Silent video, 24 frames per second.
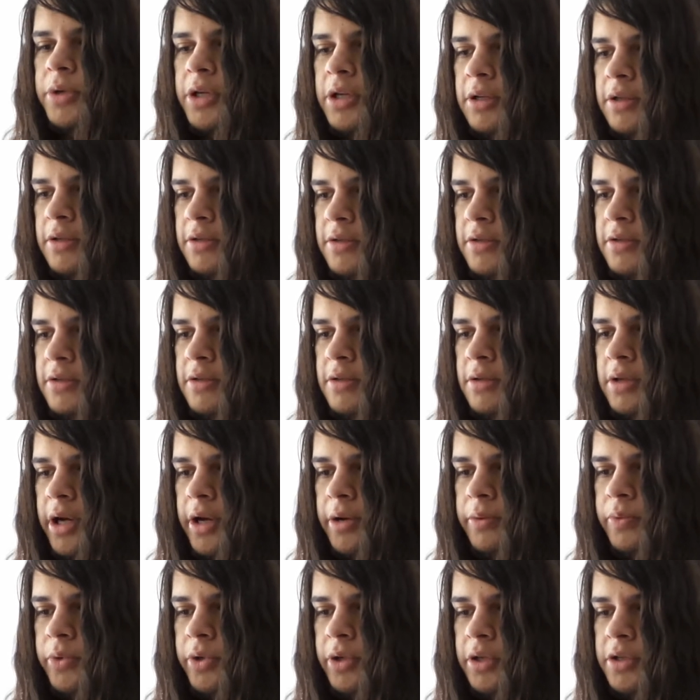because I
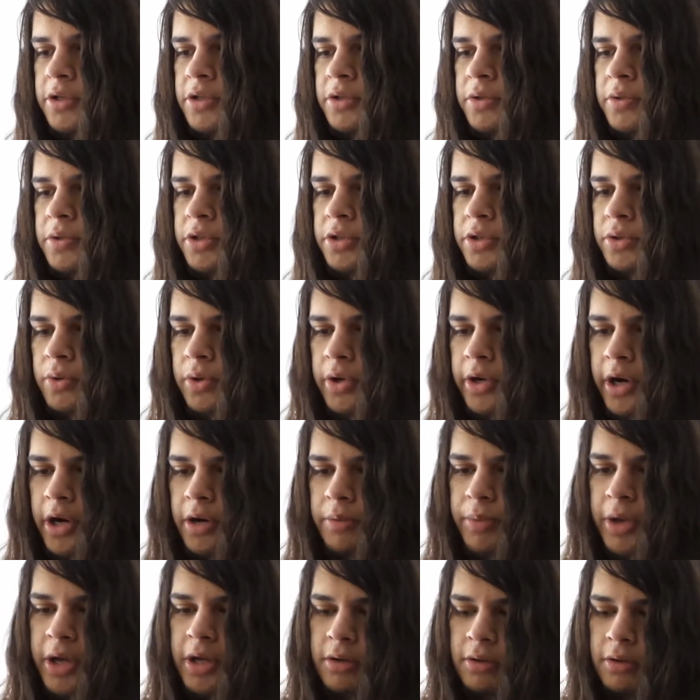really do enjoy
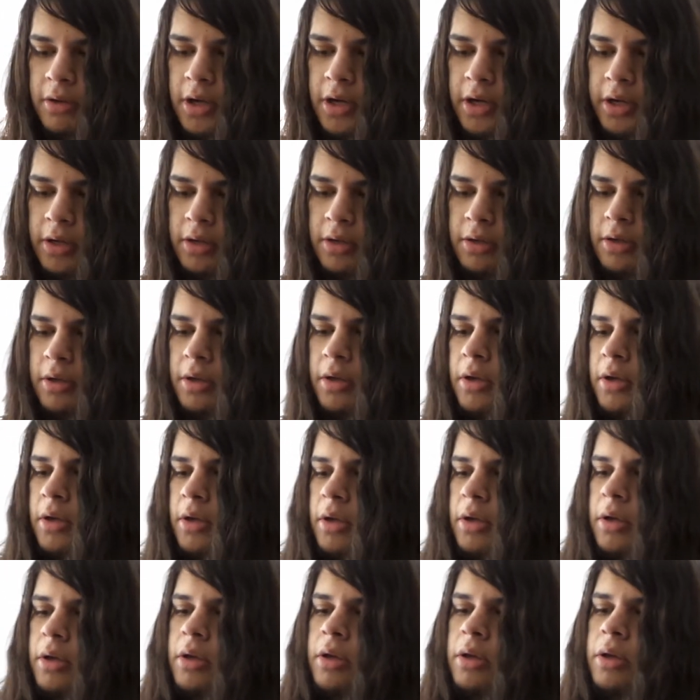Iron Maiden a lot.
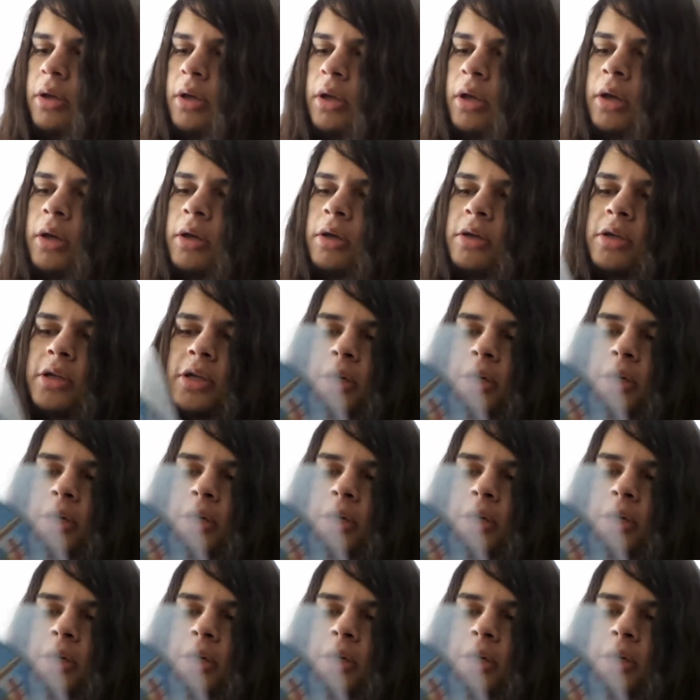And